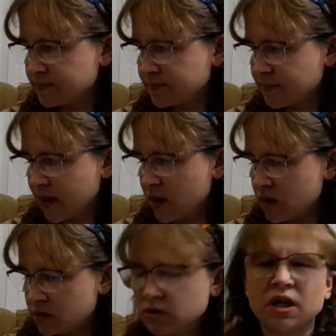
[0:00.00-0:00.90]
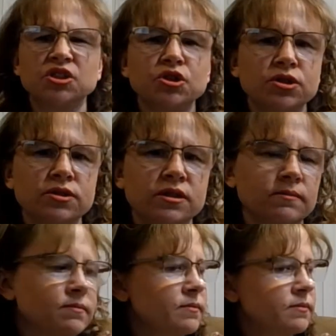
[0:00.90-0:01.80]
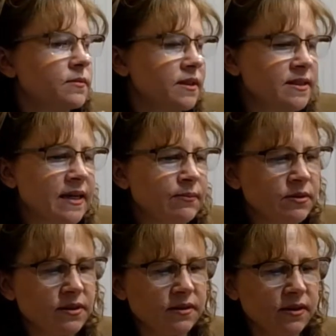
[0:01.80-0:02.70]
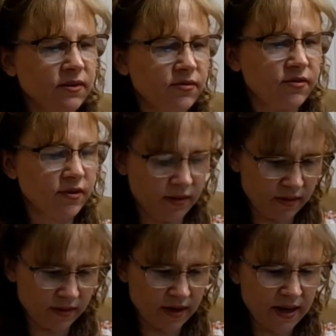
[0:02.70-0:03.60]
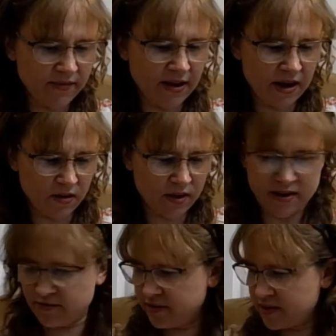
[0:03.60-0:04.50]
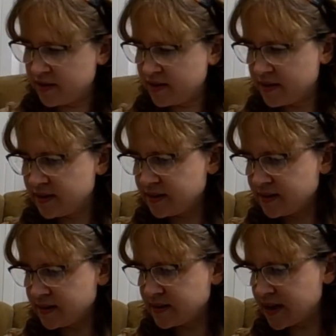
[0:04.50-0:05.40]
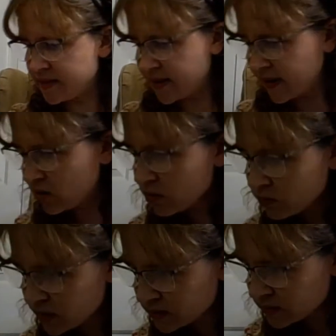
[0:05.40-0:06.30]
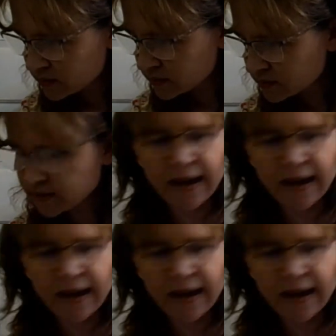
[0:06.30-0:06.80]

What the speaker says: I'll show you some examples of kind of how I've done that, or well, yeah.